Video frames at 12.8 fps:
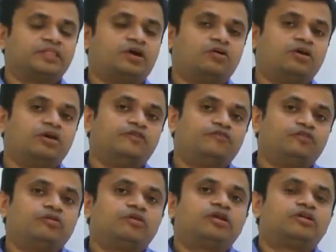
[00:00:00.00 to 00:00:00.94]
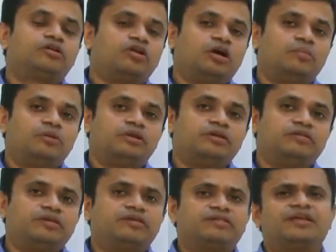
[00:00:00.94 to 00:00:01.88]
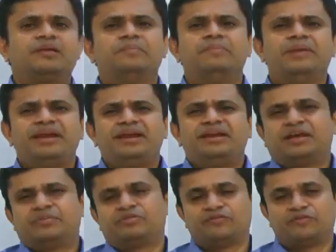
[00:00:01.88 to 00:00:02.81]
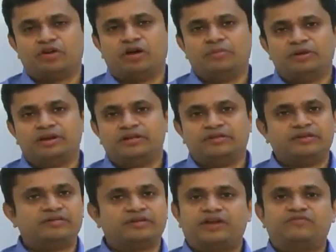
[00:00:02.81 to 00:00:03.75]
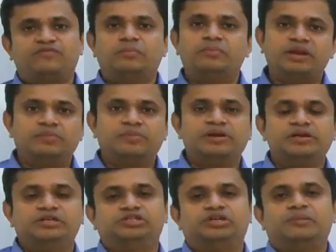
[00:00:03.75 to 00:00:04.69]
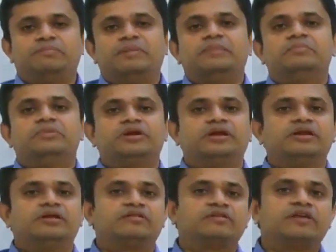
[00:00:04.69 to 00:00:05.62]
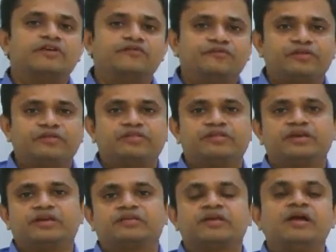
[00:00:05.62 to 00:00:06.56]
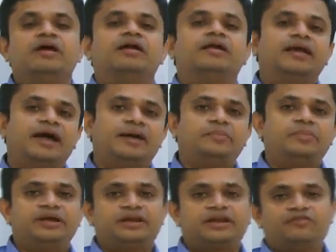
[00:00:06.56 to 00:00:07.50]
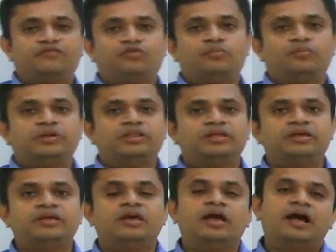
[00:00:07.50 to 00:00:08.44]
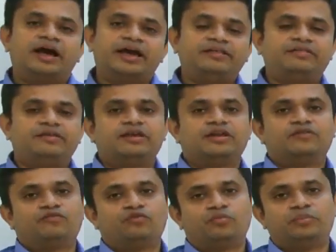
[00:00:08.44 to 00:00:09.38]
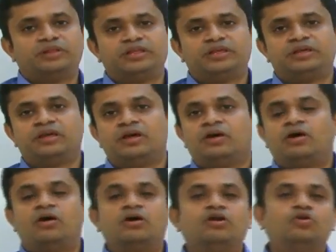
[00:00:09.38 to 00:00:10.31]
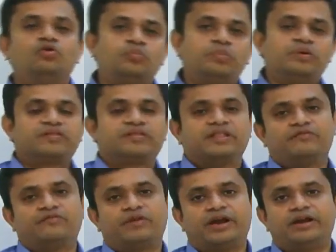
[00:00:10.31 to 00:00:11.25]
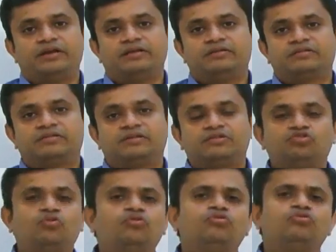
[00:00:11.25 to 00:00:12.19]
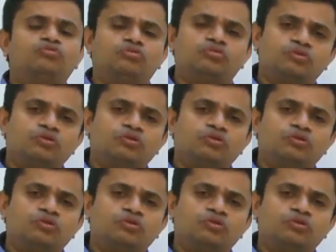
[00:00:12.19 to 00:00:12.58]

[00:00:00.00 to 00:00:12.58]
Now, if you look into the glomerular disease, there are many types of glomerular disease, right? From minimal lesion, membranous, FSGS, diabetic nephropathy, IgA nephropathy, or lupus nephritis. So,